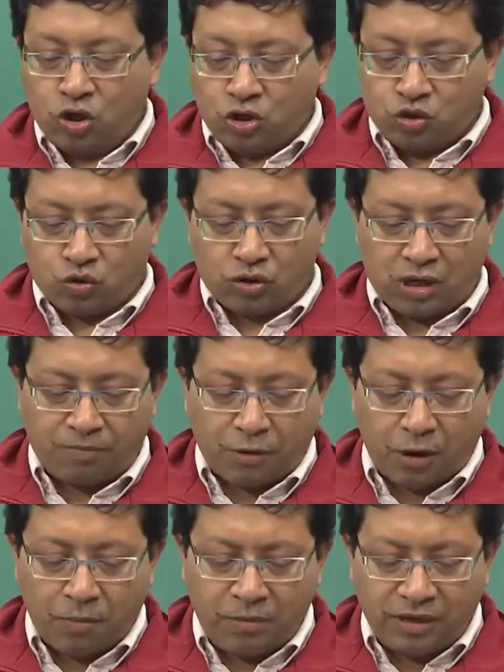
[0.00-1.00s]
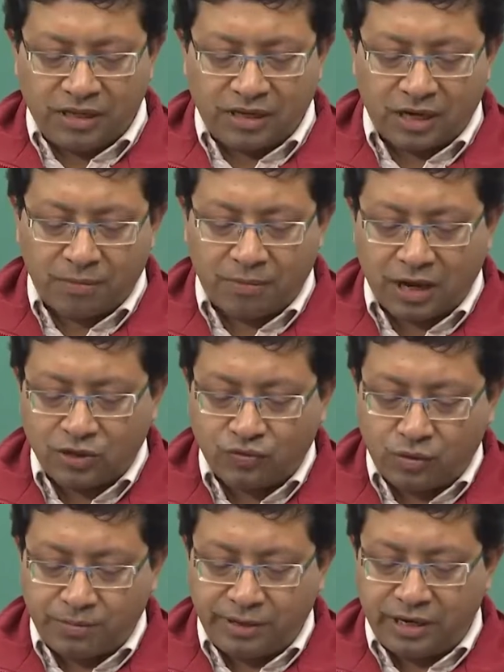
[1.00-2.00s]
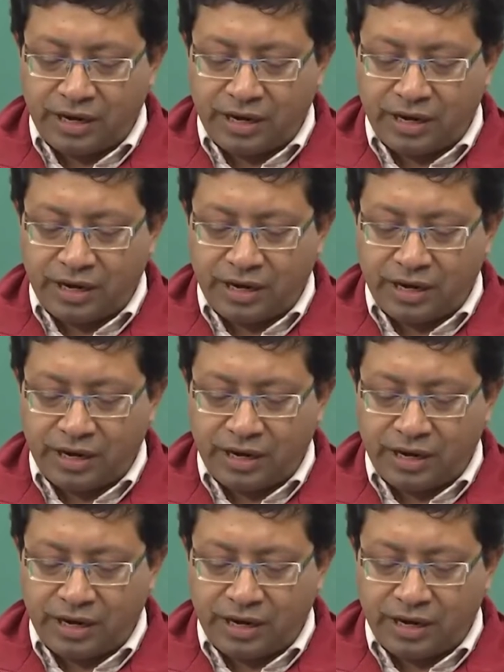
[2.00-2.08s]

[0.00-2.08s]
So, the probability that a branch will be